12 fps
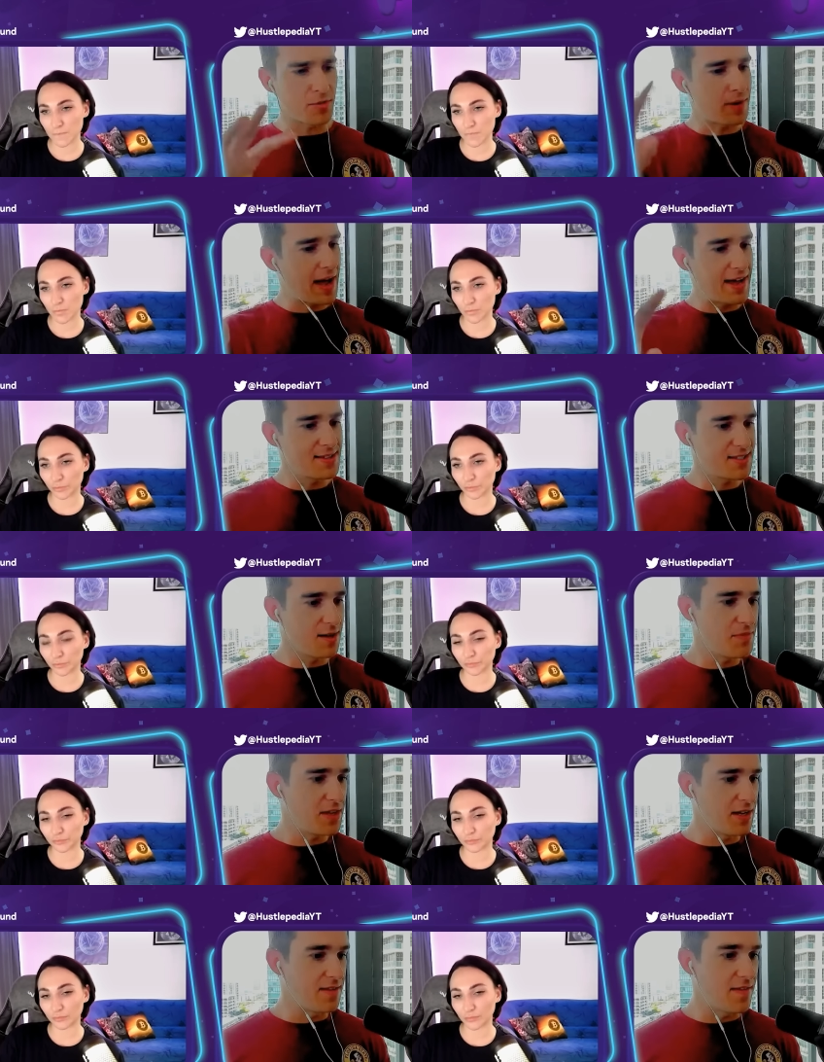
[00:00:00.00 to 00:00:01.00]
Speaker 1: you're buying something
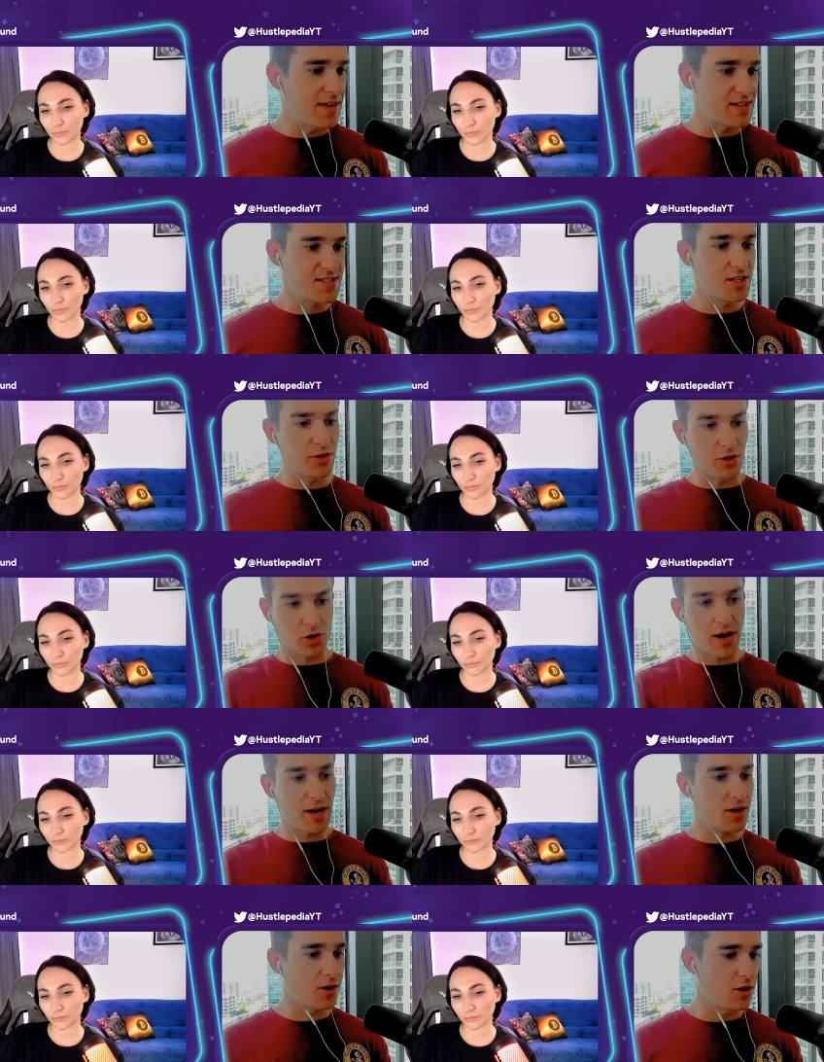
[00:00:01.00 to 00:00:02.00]
and then they steal your
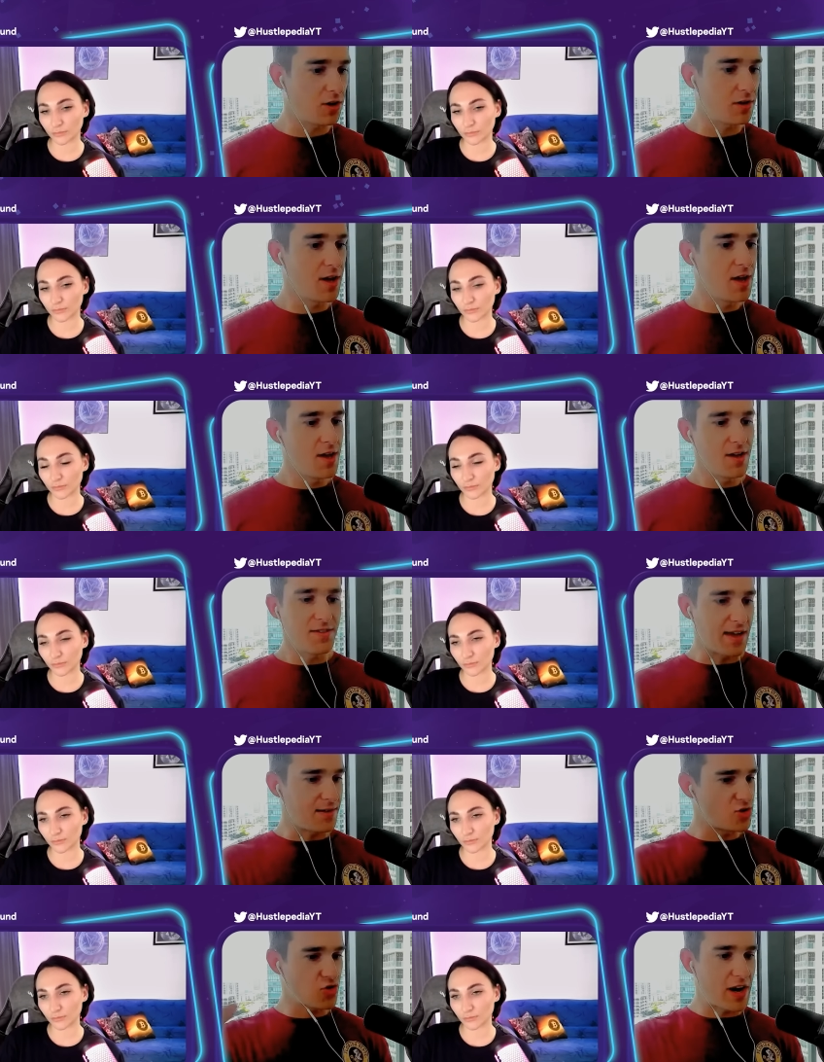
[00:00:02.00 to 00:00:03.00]
credit card they
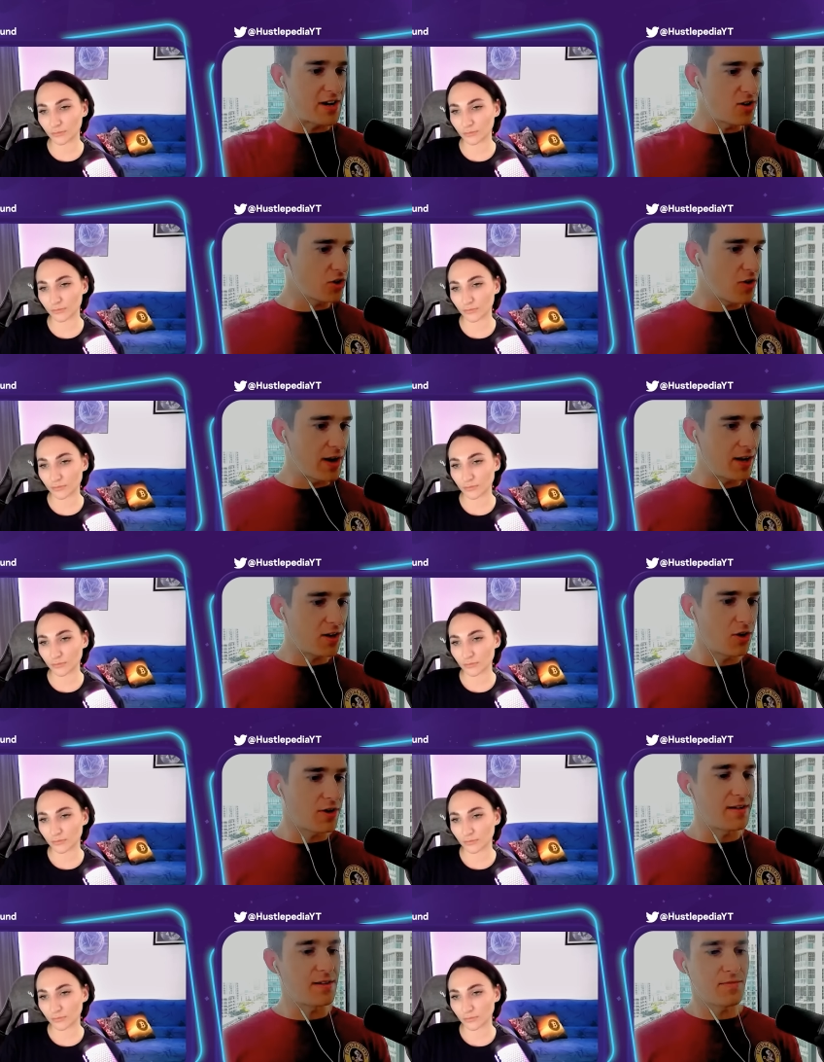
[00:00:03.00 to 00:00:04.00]
drain your credit card
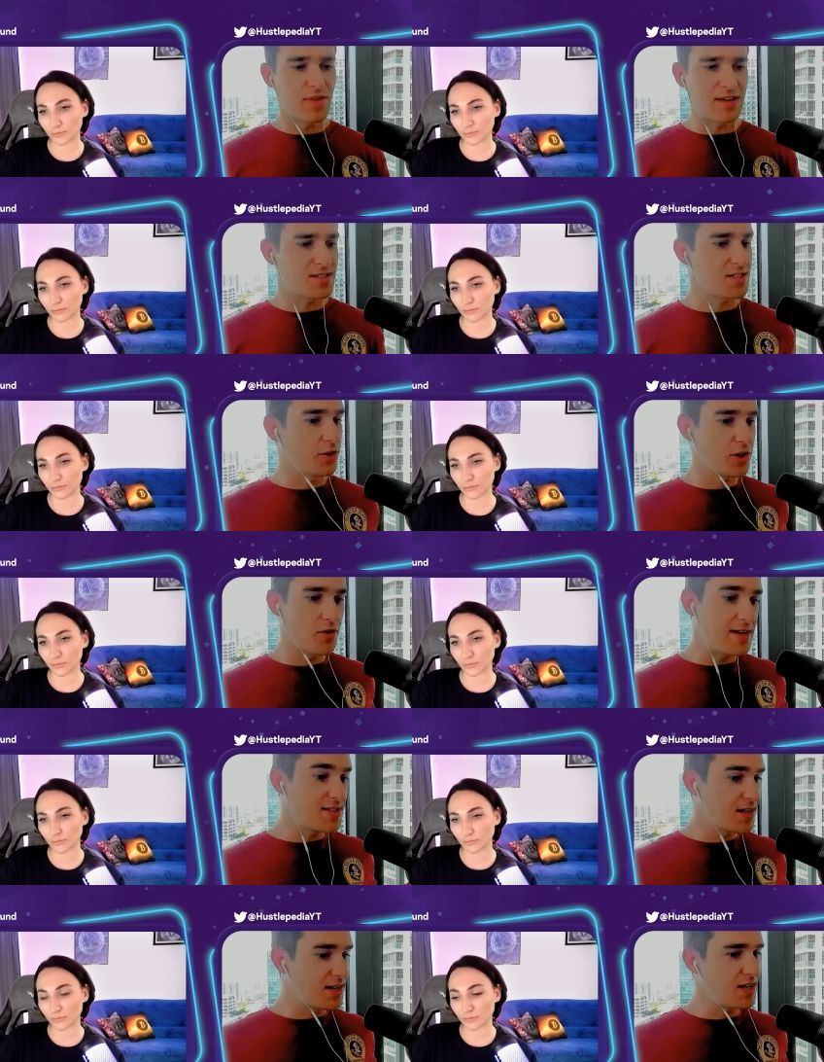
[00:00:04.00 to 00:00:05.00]
and they steal your
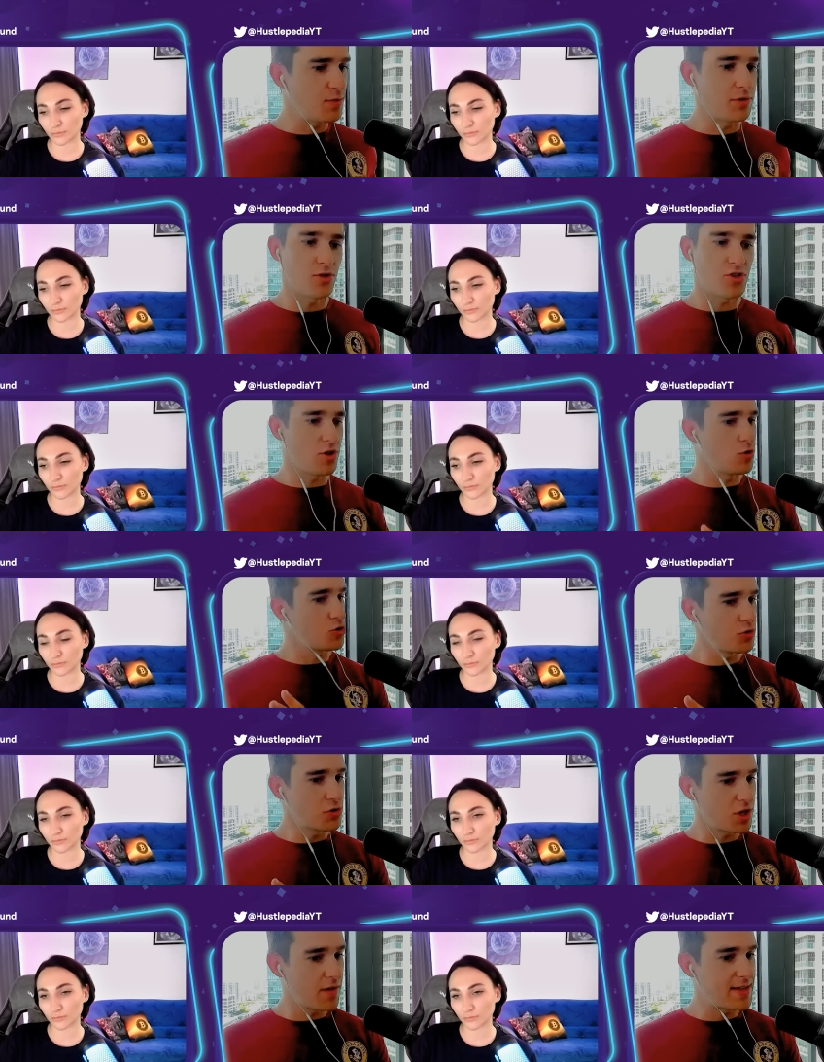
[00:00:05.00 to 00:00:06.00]
identity with your socials,
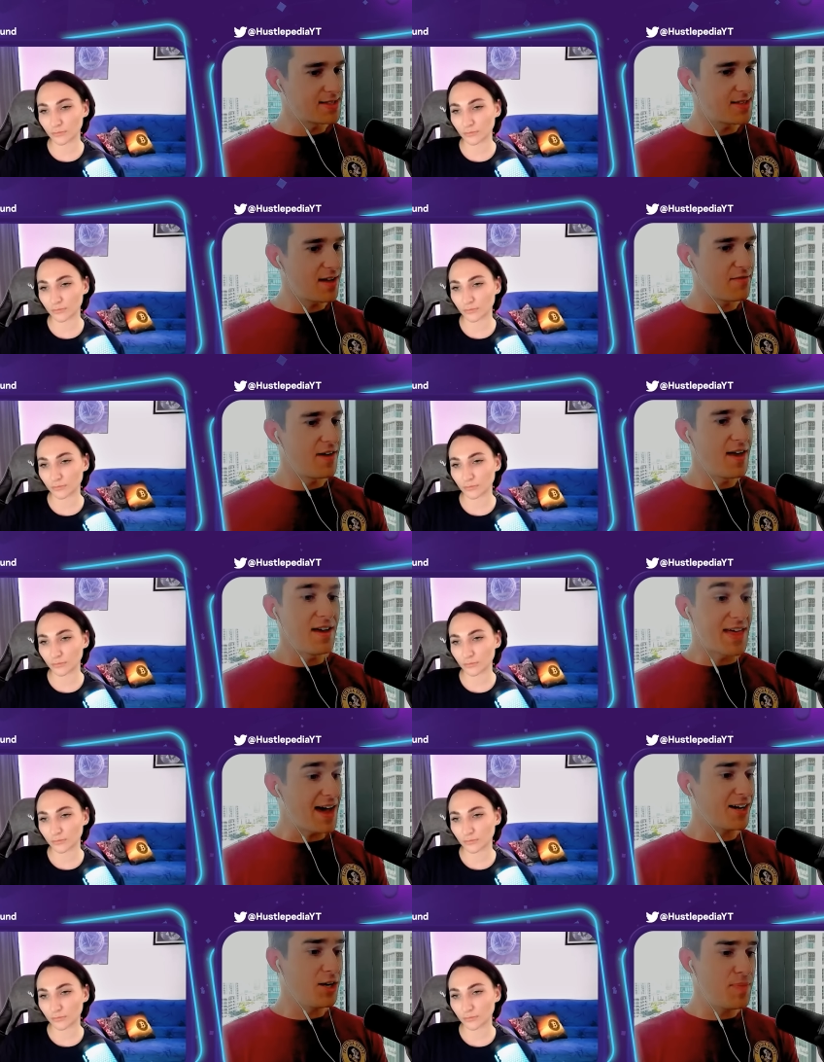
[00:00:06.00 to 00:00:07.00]
all that stuff.
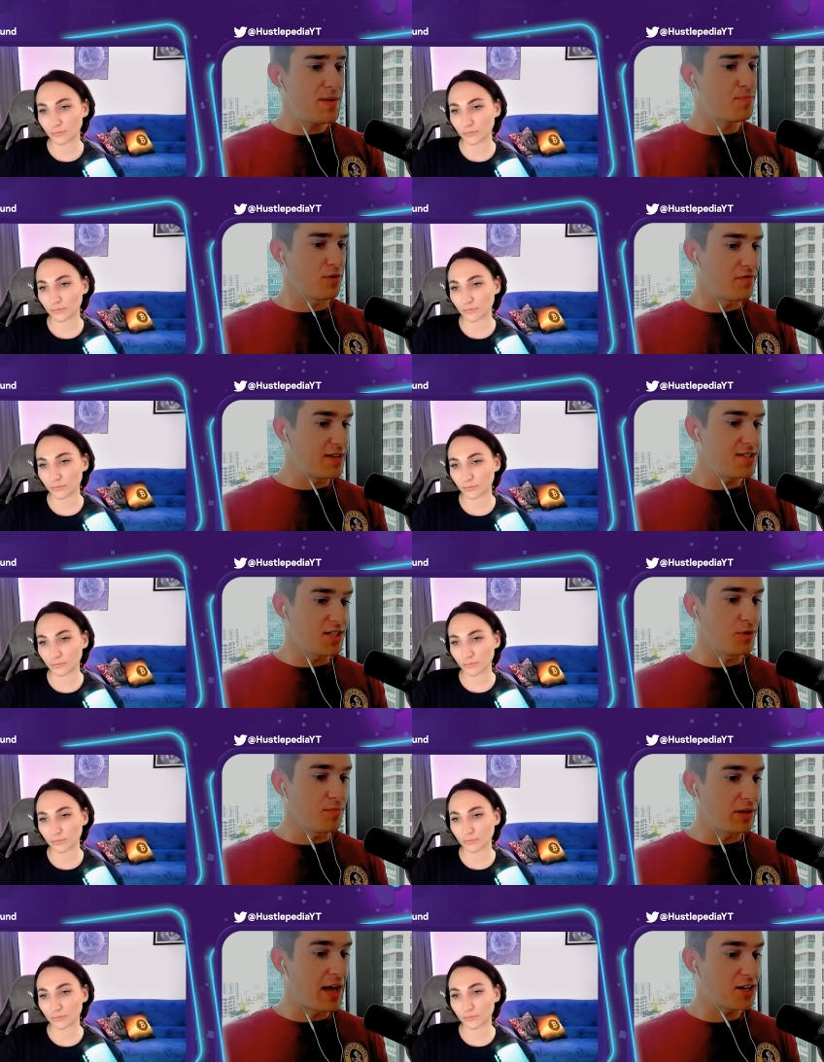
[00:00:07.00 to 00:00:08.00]
That could be prevented with
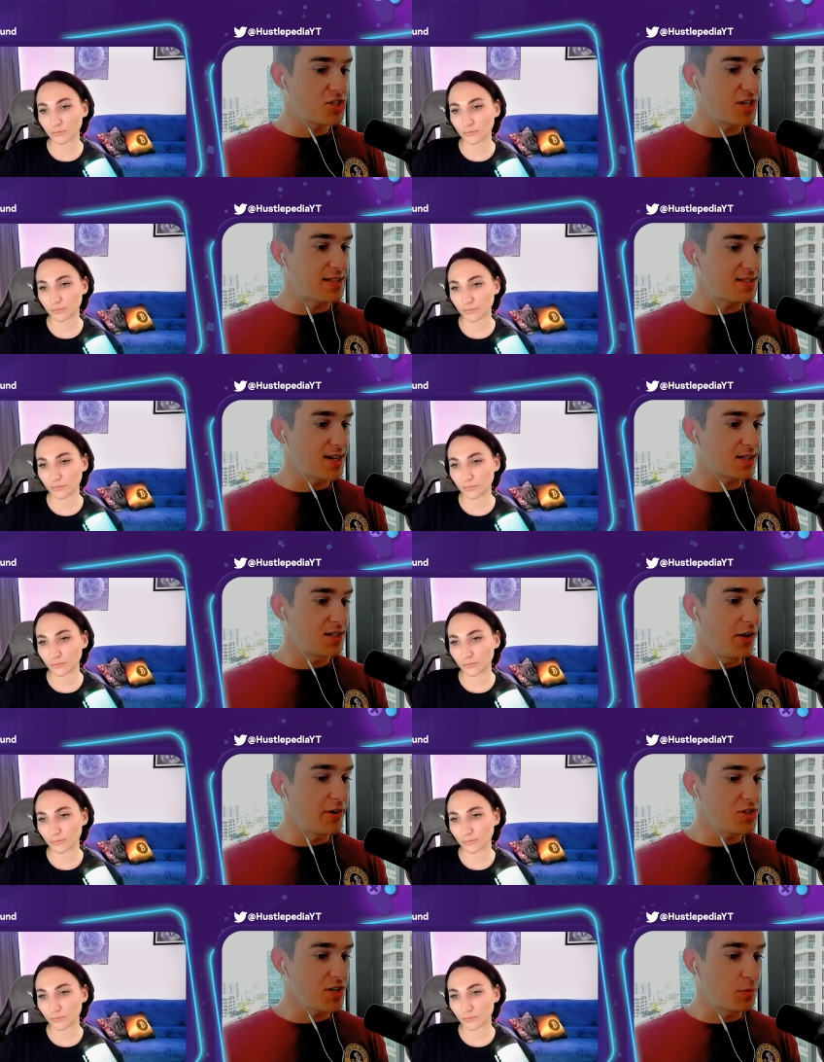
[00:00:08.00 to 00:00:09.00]
blockchain
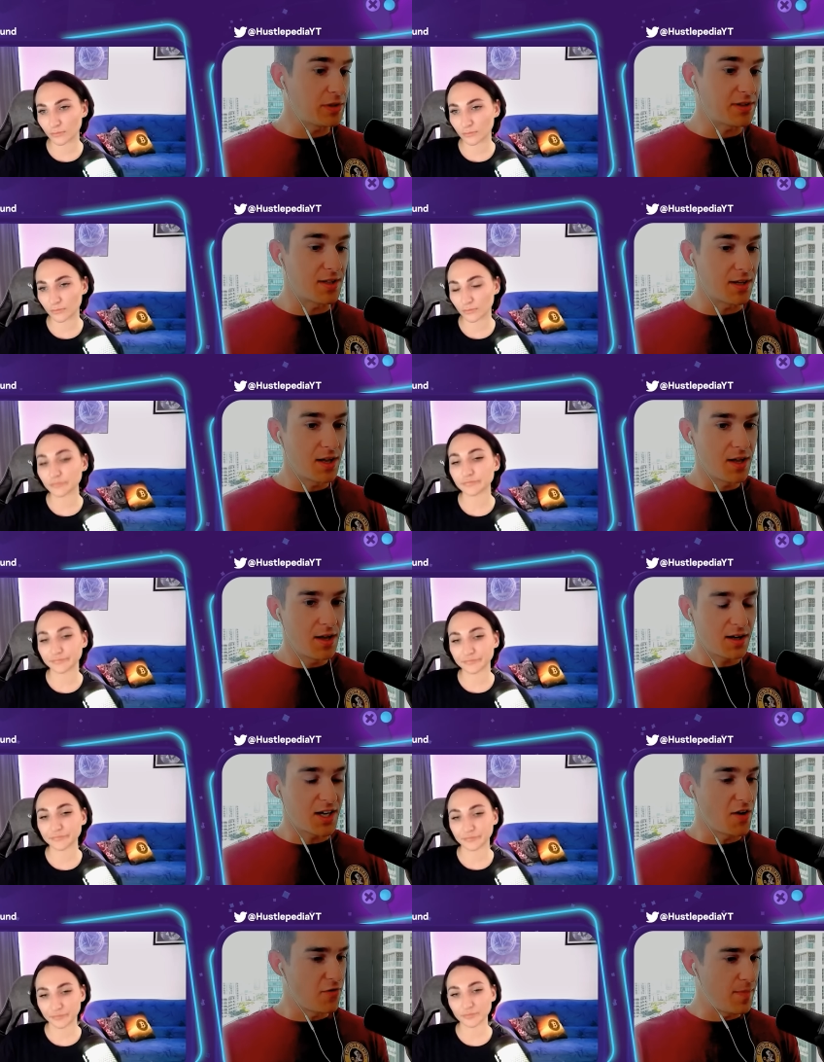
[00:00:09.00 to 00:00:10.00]
technology, with the
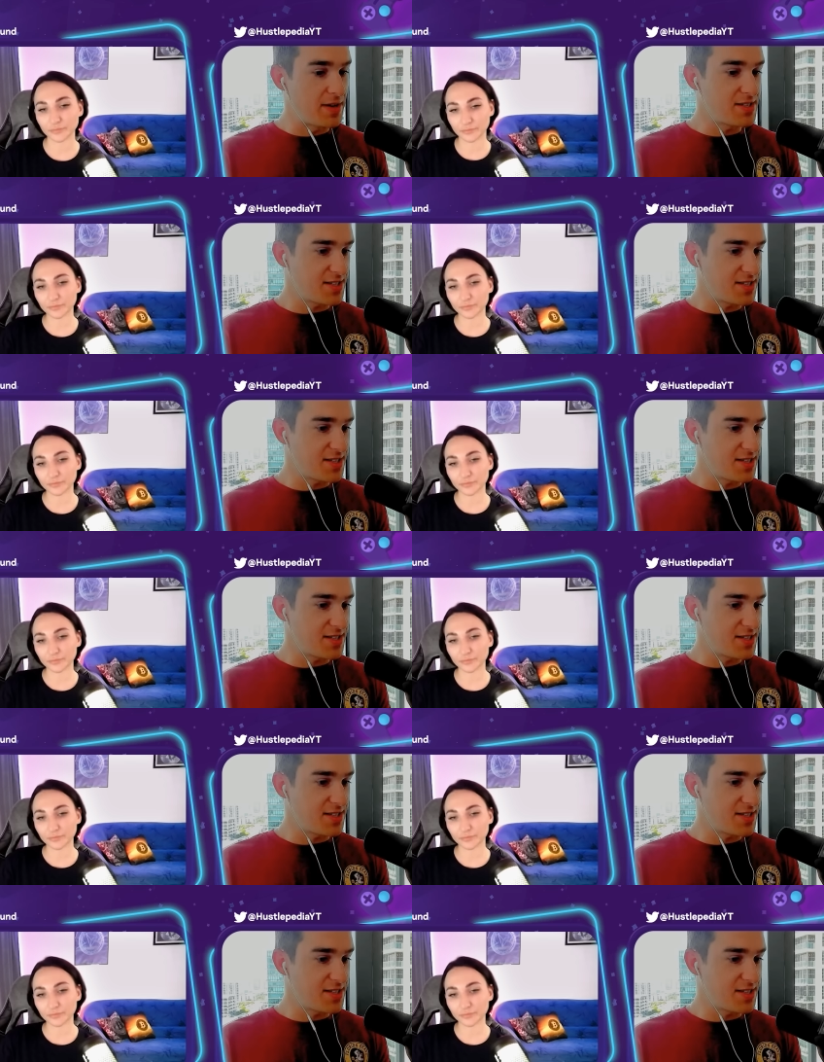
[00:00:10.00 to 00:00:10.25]
government